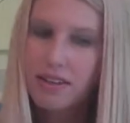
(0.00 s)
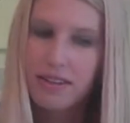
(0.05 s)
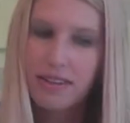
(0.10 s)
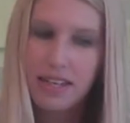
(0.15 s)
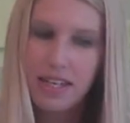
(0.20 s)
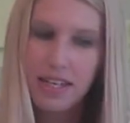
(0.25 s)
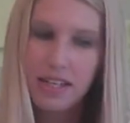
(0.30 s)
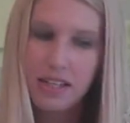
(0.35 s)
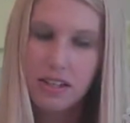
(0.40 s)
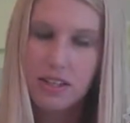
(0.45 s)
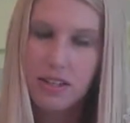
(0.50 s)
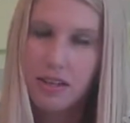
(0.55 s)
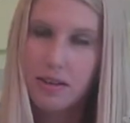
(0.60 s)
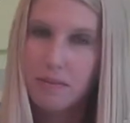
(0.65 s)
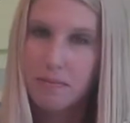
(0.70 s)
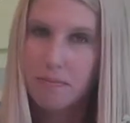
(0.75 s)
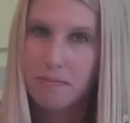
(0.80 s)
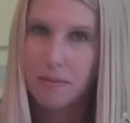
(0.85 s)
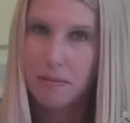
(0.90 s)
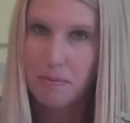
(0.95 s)

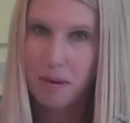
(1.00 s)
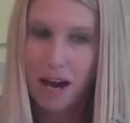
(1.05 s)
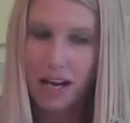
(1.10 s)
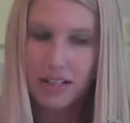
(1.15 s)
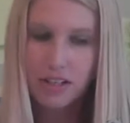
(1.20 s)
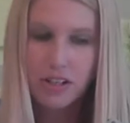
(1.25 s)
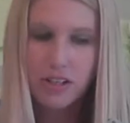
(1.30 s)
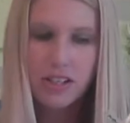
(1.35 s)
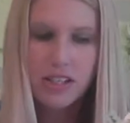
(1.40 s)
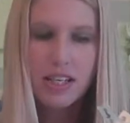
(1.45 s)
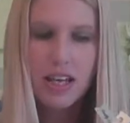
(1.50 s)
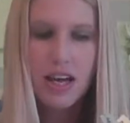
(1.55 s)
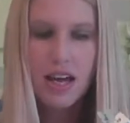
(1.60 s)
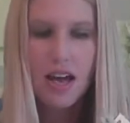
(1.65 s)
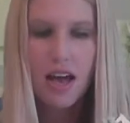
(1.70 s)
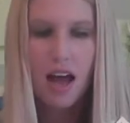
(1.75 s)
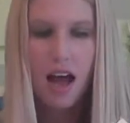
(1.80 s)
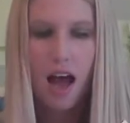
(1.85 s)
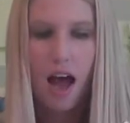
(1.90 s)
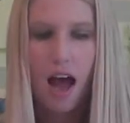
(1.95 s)
the binders.
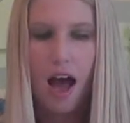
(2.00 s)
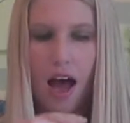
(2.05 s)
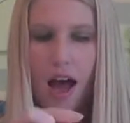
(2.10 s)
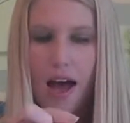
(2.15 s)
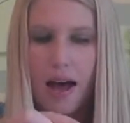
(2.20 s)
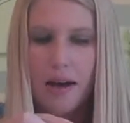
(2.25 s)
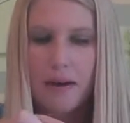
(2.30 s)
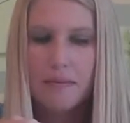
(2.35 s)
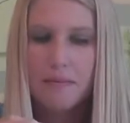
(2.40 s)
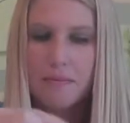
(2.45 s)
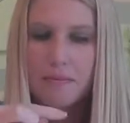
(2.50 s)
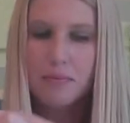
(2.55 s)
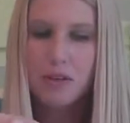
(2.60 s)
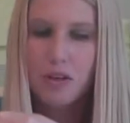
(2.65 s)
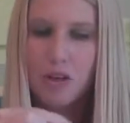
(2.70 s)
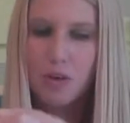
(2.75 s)
You